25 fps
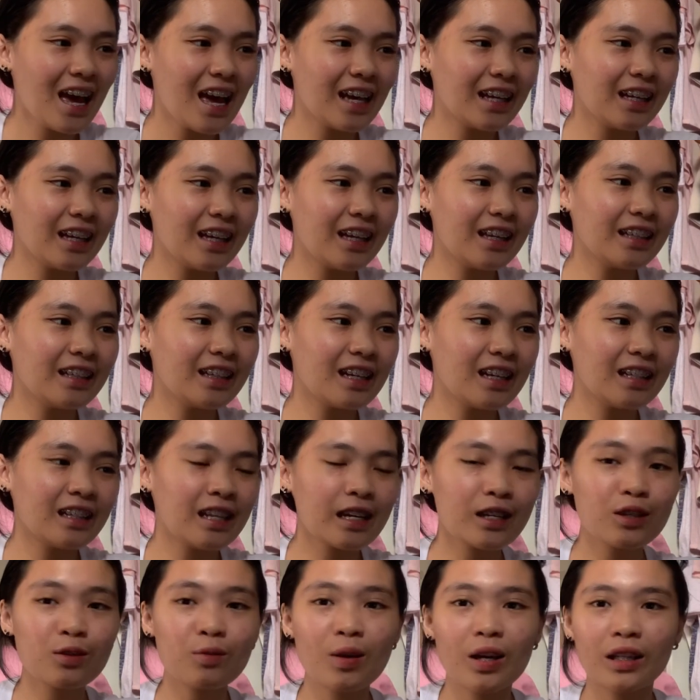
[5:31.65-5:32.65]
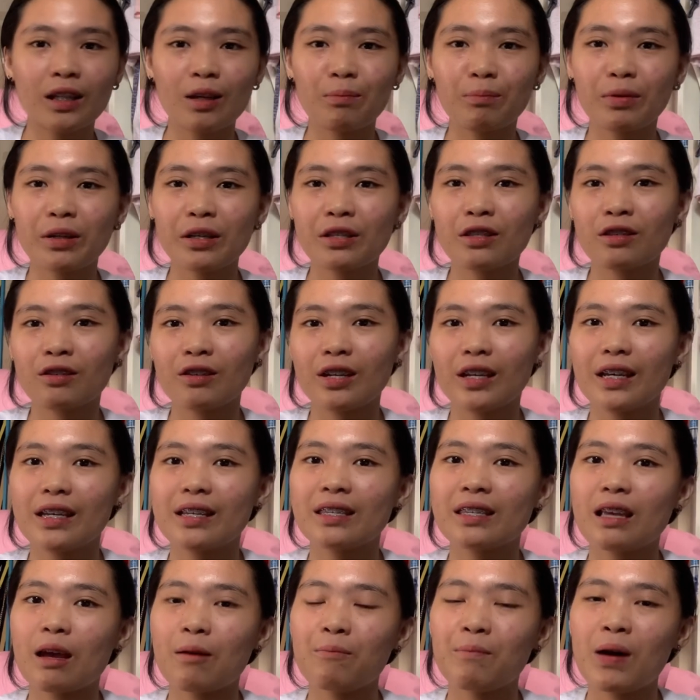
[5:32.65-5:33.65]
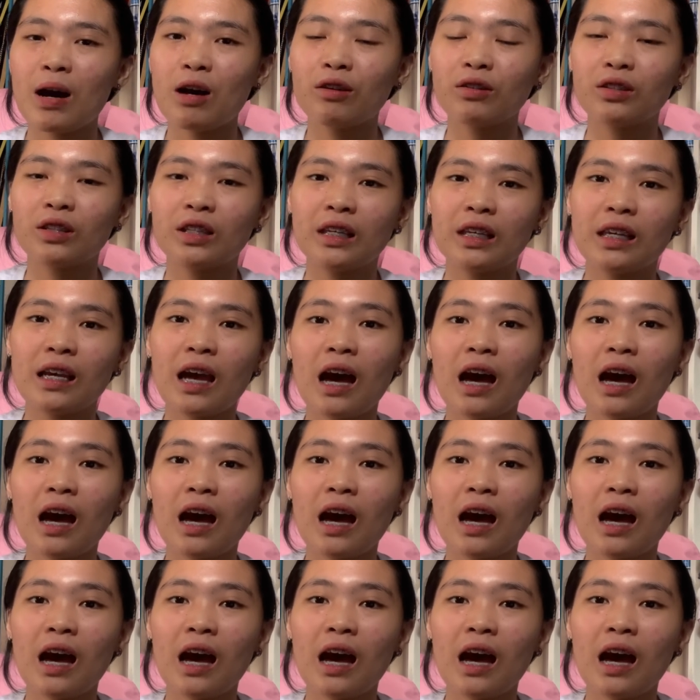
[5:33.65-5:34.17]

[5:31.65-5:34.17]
And next one, number 3, is about the